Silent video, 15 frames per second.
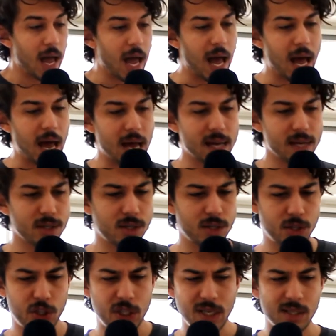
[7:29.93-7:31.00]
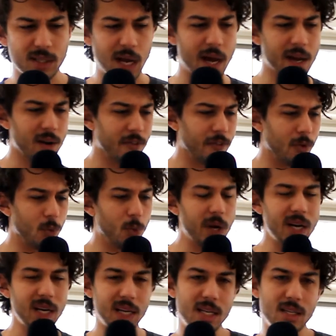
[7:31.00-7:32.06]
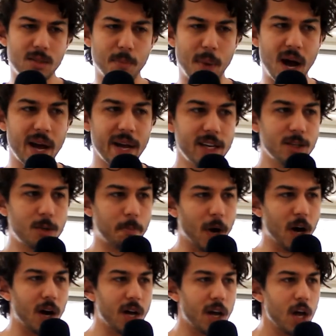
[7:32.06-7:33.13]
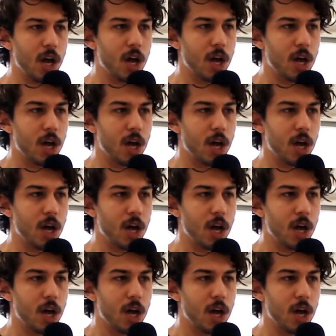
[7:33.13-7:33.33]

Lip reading: and she's kind of reading his mind, but